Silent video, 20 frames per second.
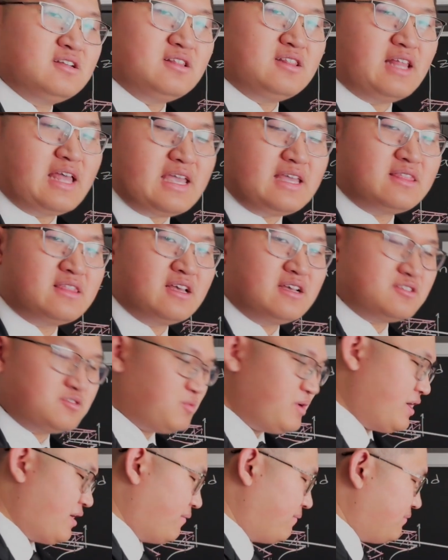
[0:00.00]
length as
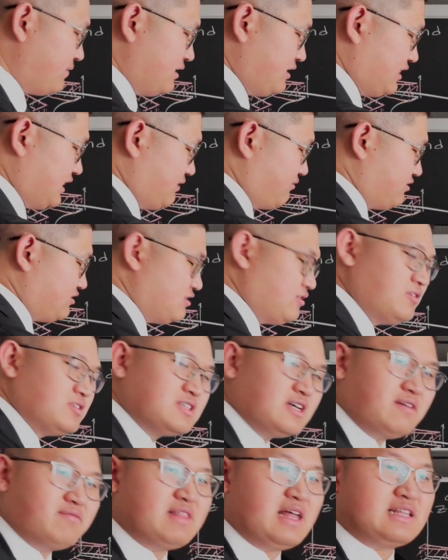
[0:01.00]
well, the
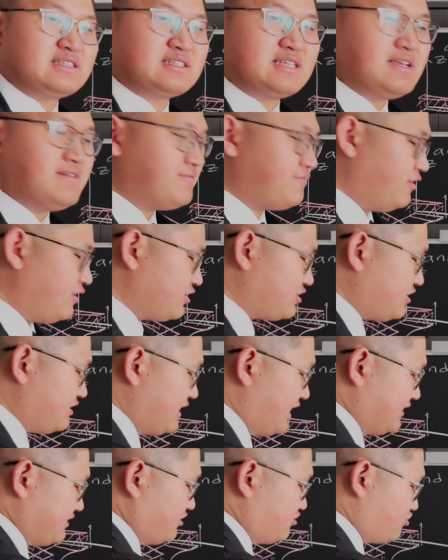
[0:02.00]
result of that same function
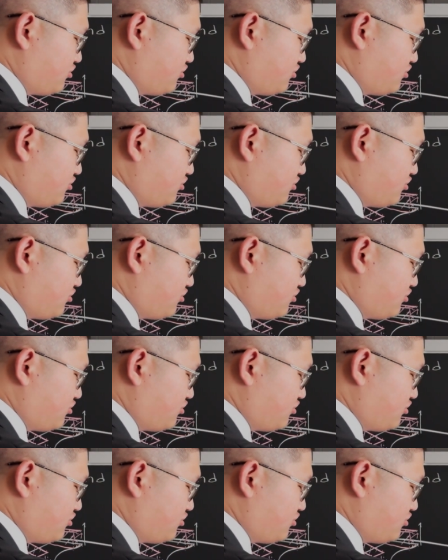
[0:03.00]
as